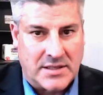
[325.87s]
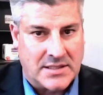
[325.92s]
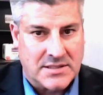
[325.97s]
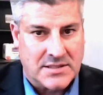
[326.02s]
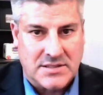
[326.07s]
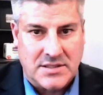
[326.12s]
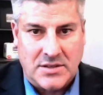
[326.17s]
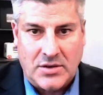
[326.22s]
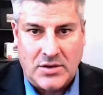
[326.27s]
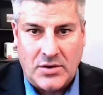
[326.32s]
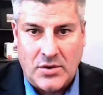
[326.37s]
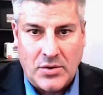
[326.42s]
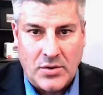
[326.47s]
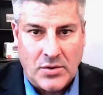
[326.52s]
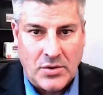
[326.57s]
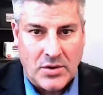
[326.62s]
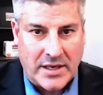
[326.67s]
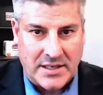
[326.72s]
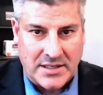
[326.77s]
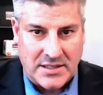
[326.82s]
That's the
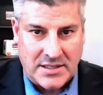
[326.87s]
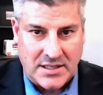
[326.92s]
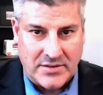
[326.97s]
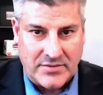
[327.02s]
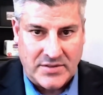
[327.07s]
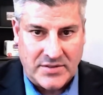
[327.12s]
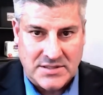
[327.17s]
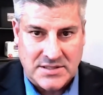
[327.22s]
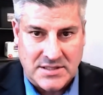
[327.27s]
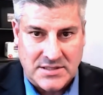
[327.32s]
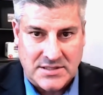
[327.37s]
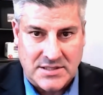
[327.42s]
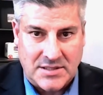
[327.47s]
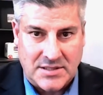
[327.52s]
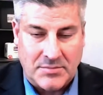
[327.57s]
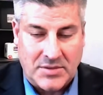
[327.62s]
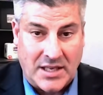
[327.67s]
whole idea of the system.